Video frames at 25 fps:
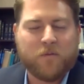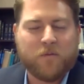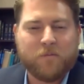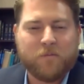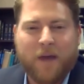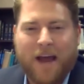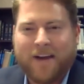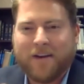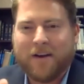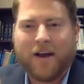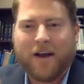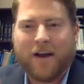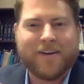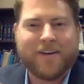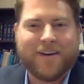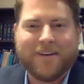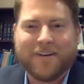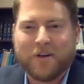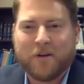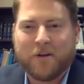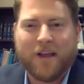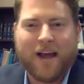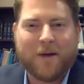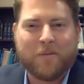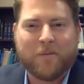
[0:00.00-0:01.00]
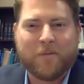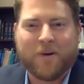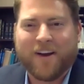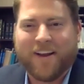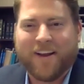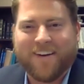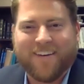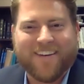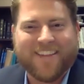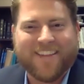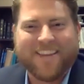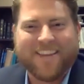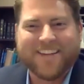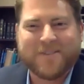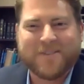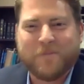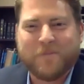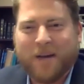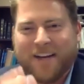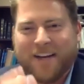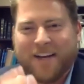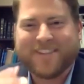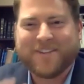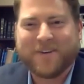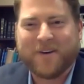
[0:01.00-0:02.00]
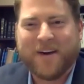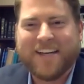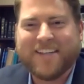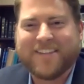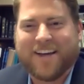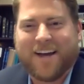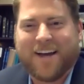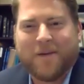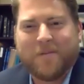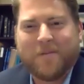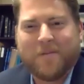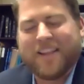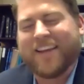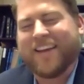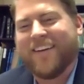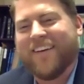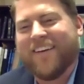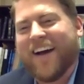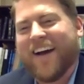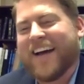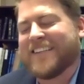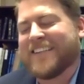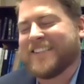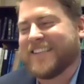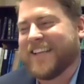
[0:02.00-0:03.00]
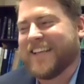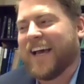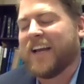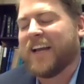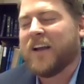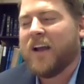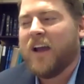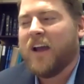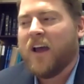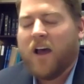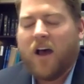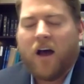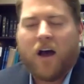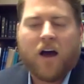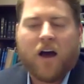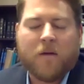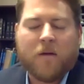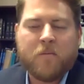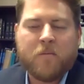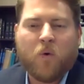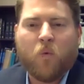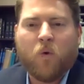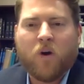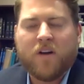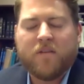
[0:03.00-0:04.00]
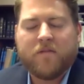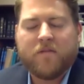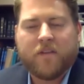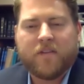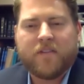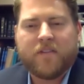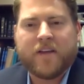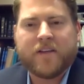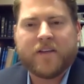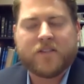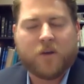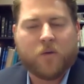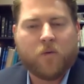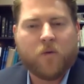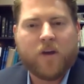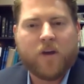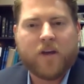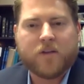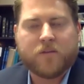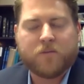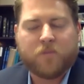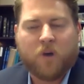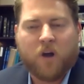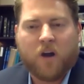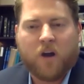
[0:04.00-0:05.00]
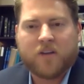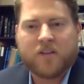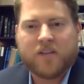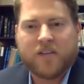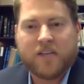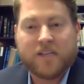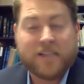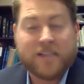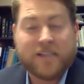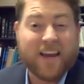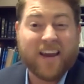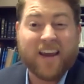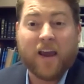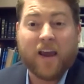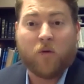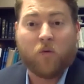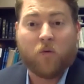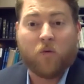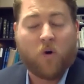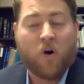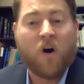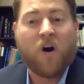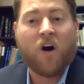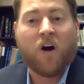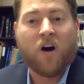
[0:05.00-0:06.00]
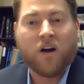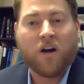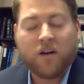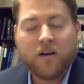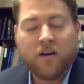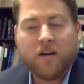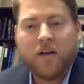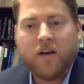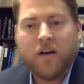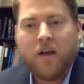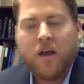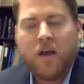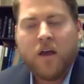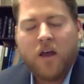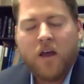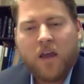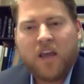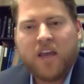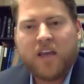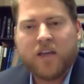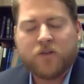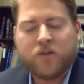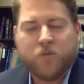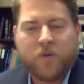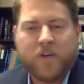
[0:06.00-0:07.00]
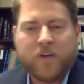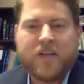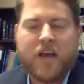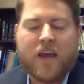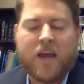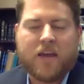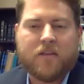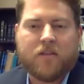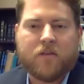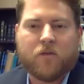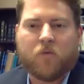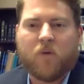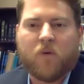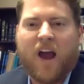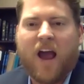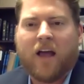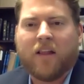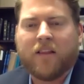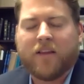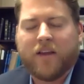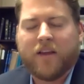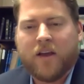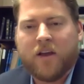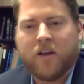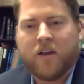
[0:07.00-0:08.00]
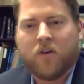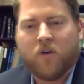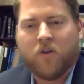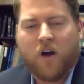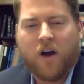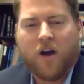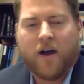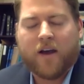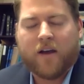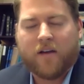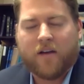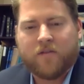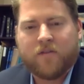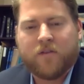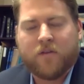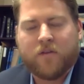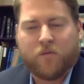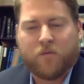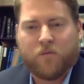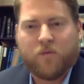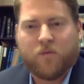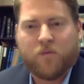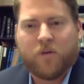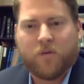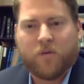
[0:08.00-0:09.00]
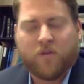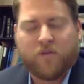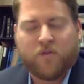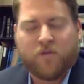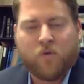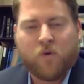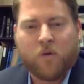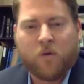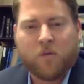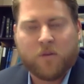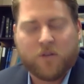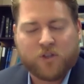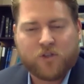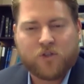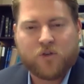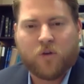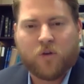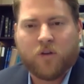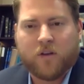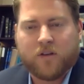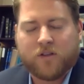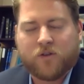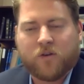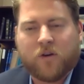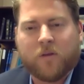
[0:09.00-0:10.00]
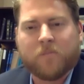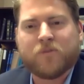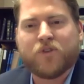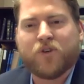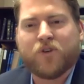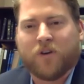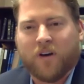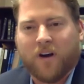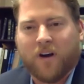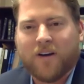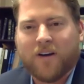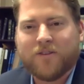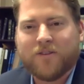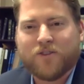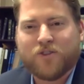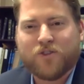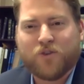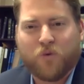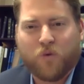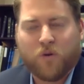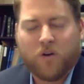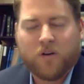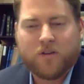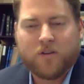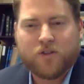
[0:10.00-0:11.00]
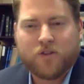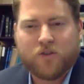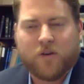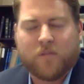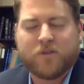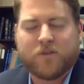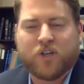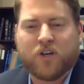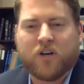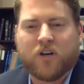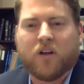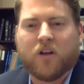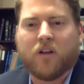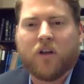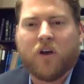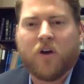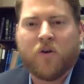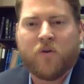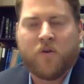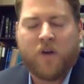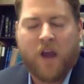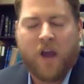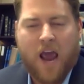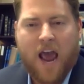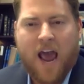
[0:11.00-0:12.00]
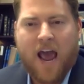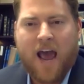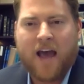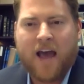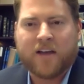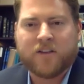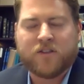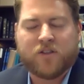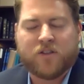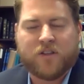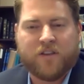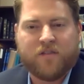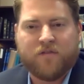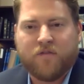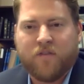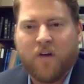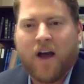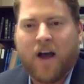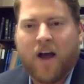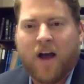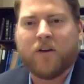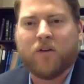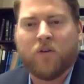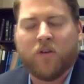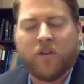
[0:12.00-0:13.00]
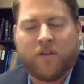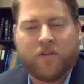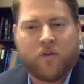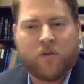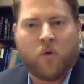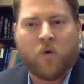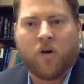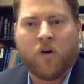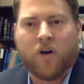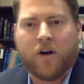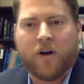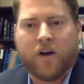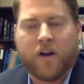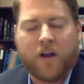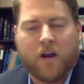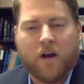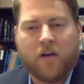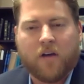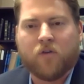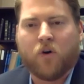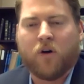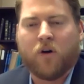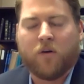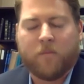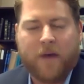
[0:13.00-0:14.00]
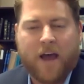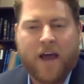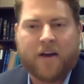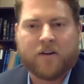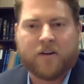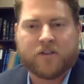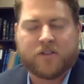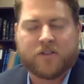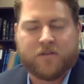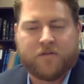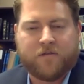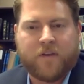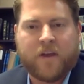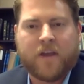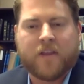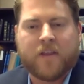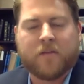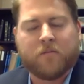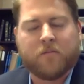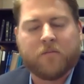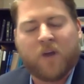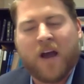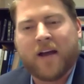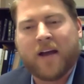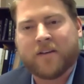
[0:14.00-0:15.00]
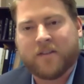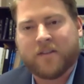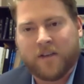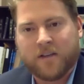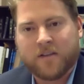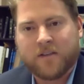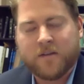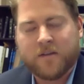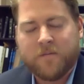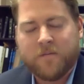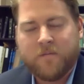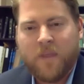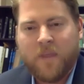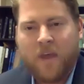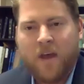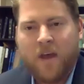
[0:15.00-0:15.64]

Matt and I didn't collaborate on this, but it's great timing that you asked that. One of the things that we as Protestants can get wrong is we take the rallying cry of the reformers, sola scriptura, scripture alone as the final authority of all matters of faith and practice.